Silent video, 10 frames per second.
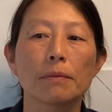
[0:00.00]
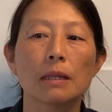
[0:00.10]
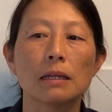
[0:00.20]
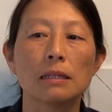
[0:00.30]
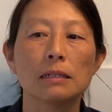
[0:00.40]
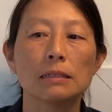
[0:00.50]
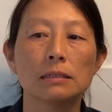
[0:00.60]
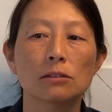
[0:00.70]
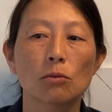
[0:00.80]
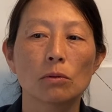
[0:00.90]
In
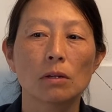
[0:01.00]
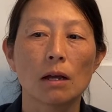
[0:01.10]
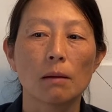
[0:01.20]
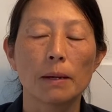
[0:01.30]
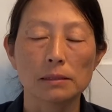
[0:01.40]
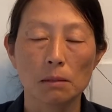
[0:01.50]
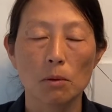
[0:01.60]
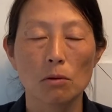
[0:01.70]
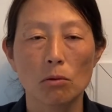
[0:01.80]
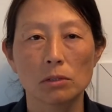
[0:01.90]
these
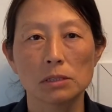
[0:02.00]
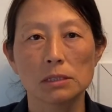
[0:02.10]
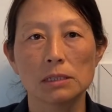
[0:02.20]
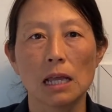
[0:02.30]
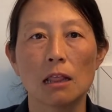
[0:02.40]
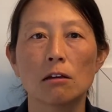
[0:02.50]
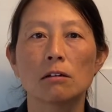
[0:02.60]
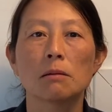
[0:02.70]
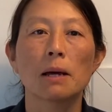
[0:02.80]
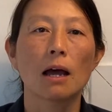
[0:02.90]
basketball courses, they
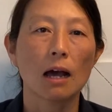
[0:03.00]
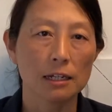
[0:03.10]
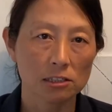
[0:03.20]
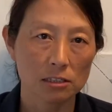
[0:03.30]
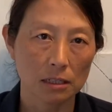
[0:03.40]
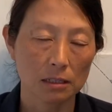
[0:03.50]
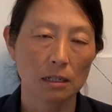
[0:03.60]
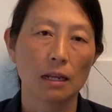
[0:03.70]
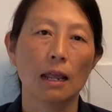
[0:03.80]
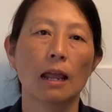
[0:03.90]
learn about hygiene
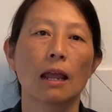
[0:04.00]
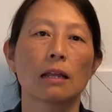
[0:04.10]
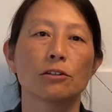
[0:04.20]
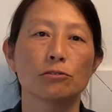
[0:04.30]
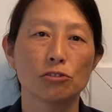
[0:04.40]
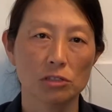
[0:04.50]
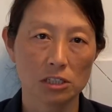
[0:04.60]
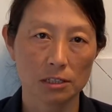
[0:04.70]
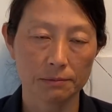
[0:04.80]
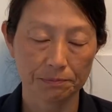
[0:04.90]
and
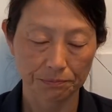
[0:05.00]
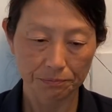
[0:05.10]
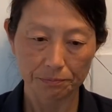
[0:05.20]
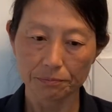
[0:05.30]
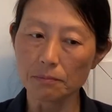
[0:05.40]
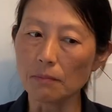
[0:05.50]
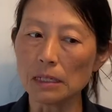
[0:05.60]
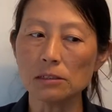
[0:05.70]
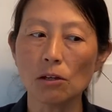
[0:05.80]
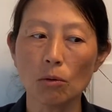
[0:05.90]
nutrition.
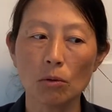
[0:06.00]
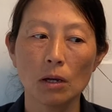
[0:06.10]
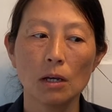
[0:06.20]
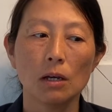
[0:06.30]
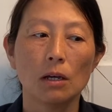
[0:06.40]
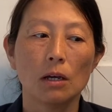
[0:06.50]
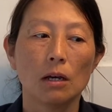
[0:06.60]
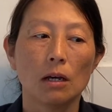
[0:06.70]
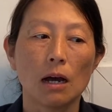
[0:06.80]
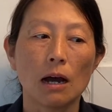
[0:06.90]
So
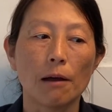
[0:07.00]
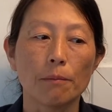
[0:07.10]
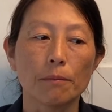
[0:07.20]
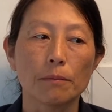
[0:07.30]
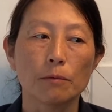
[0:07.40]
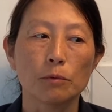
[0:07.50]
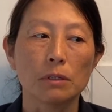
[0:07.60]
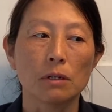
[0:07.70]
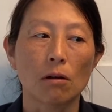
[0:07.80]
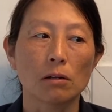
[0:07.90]

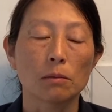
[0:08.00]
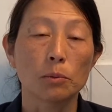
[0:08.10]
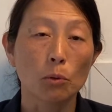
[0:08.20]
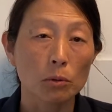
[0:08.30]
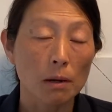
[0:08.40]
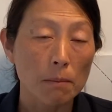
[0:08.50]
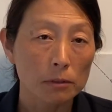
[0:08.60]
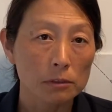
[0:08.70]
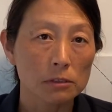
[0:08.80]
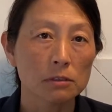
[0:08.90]
we are the
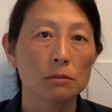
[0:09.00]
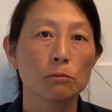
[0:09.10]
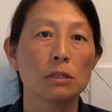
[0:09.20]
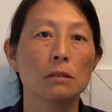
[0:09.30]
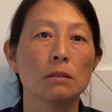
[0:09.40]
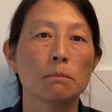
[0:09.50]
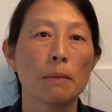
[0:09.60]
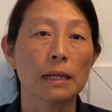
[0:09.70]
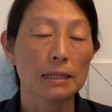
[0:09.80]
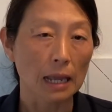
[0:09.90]
programmers. We
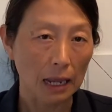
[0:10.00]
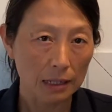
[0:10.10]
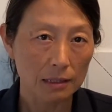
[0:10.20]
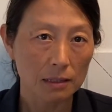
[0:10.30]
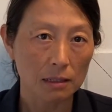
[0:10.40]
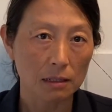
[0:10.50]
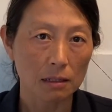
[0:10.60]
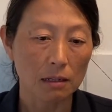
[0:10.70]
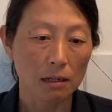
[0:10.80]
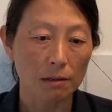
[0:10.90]
maintain
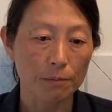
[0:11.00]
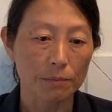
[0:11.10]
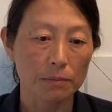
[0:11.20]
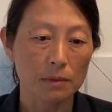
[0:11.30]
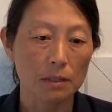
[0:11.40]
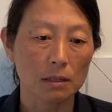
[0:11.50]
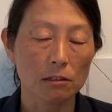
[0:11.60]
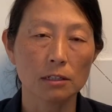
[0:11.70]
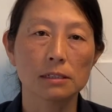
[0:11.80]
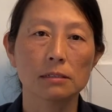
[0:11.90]
the
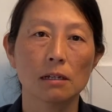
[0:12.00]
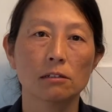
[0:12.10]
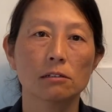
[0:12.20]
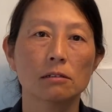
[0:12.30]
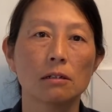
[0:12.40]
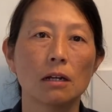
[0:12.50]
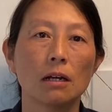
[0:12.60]
learning center,